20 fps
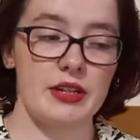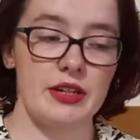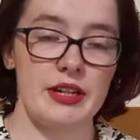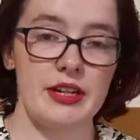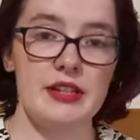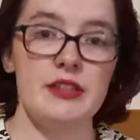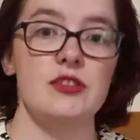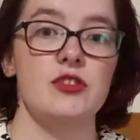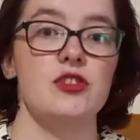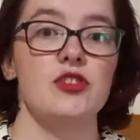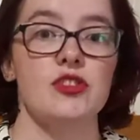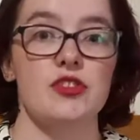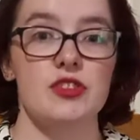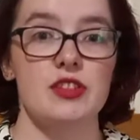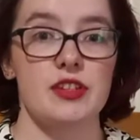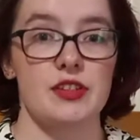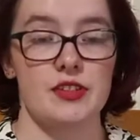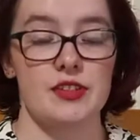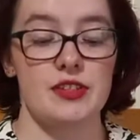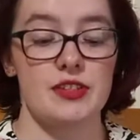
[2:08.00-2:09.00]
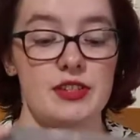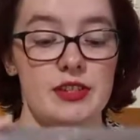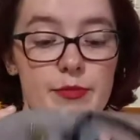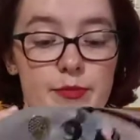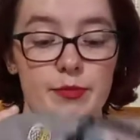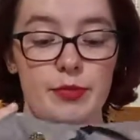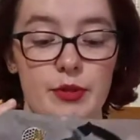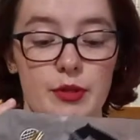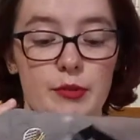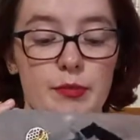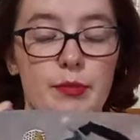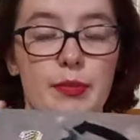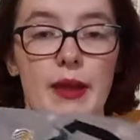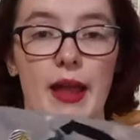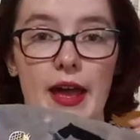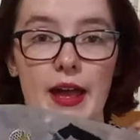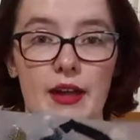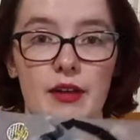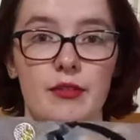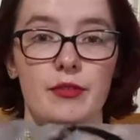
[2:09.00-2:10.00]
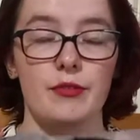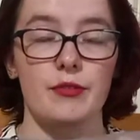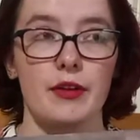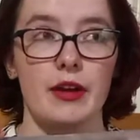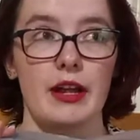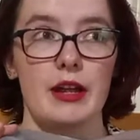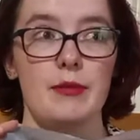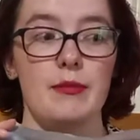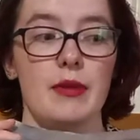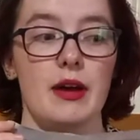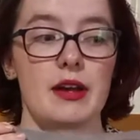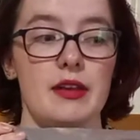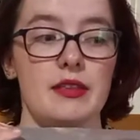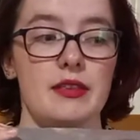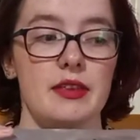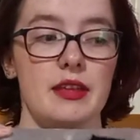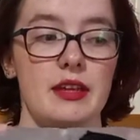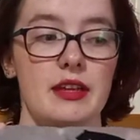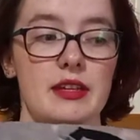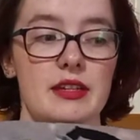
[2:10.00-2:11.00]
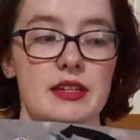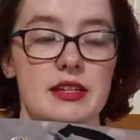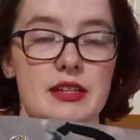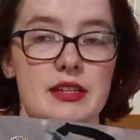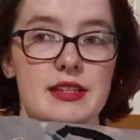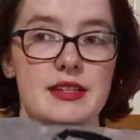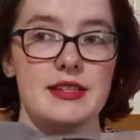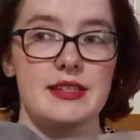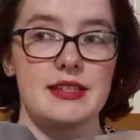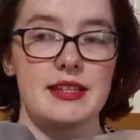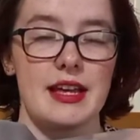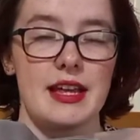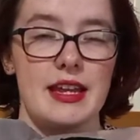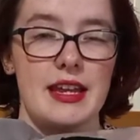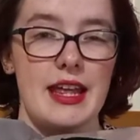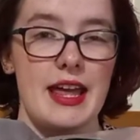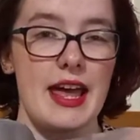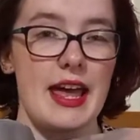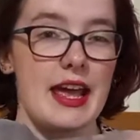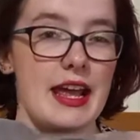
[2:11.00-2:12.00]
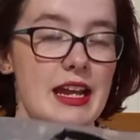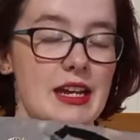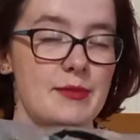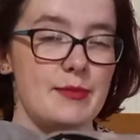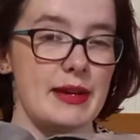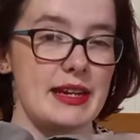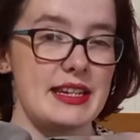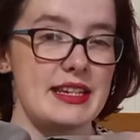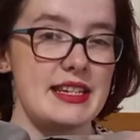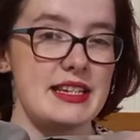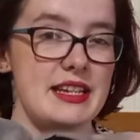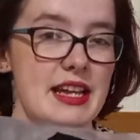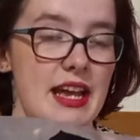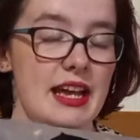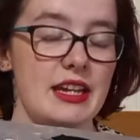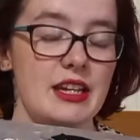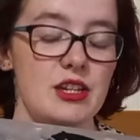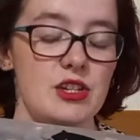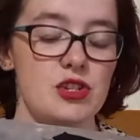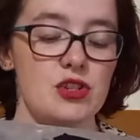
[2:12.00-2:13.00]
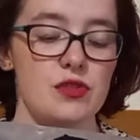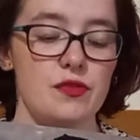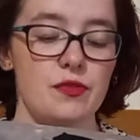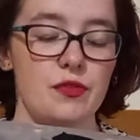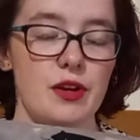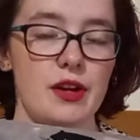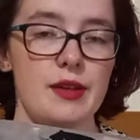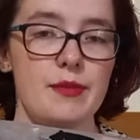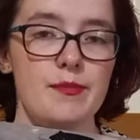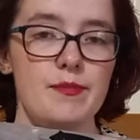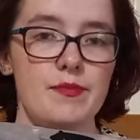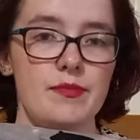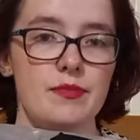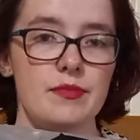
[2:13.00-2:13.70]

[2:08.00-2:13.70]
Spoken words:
is just a simple black frame. I think it is an 8 by 10 inch frame,